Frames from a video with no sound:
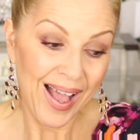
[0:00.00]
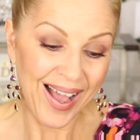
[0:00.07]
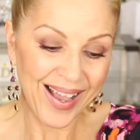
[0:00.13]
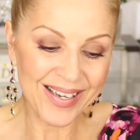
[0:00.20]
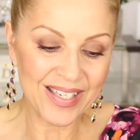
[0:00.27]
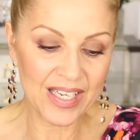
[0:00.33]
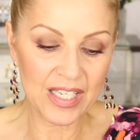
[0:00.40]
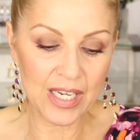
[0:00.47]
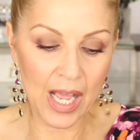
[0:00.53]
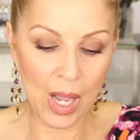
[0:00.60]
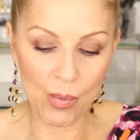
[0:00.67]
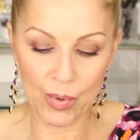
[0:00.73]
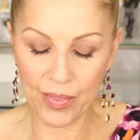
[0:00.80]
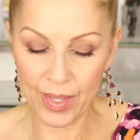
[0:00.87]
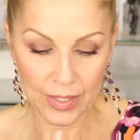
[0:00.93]
I did
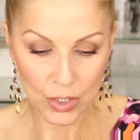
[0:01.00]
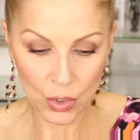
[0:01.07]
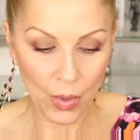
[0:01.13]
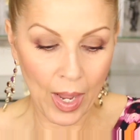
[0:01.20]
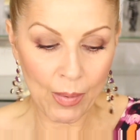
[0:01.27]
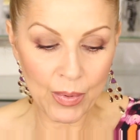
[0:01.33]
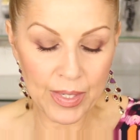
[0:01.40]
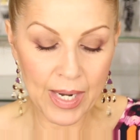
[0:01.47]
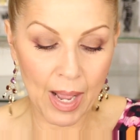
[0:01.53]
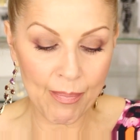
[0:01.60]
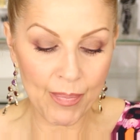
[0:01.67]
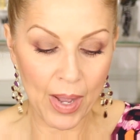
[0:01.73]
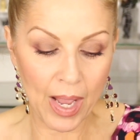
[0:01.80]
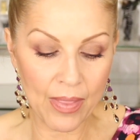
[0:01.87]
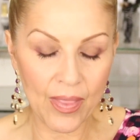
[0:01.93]
not with that. So I would
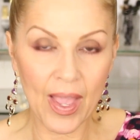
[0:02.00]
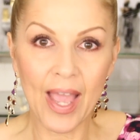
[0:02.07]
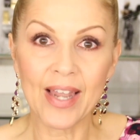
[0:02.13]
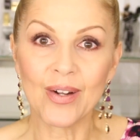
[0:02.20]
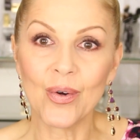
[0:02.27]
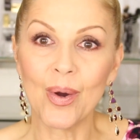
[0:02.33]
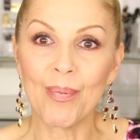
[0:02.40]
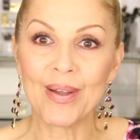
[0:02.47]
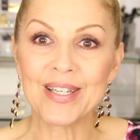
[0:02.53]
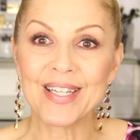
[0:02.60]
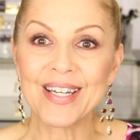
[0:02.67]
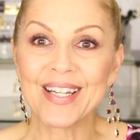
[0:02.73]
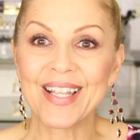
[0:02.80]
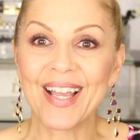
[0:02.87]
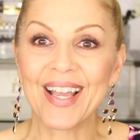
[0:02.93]
not buy that. Oh, I
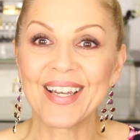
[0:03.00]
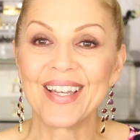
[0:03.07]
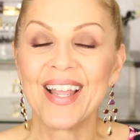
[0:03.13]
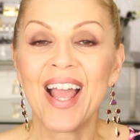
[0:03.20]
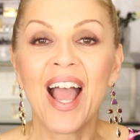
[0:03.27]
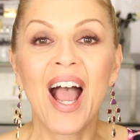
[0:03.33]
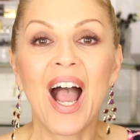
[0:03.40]
did it again.